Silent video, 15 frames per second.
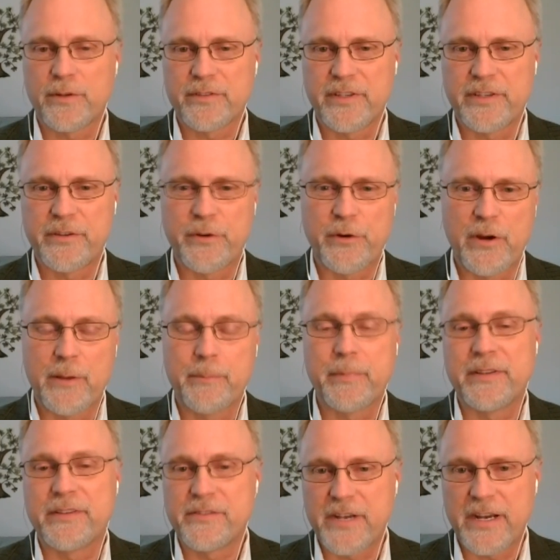in Europe and
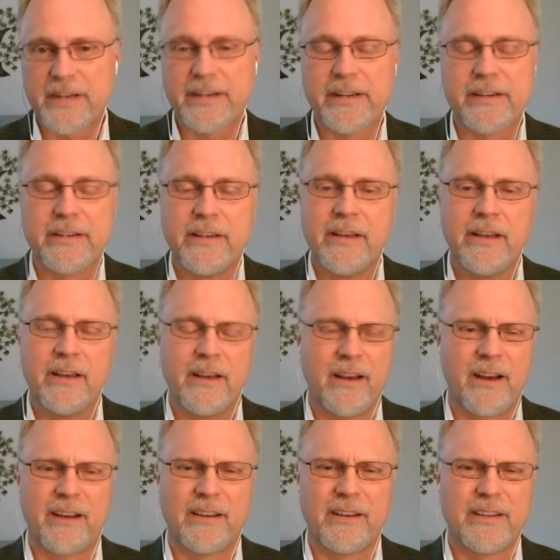China
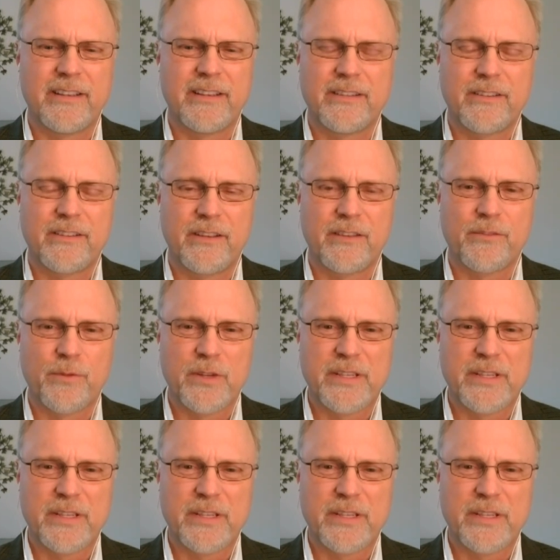uh, it's it's really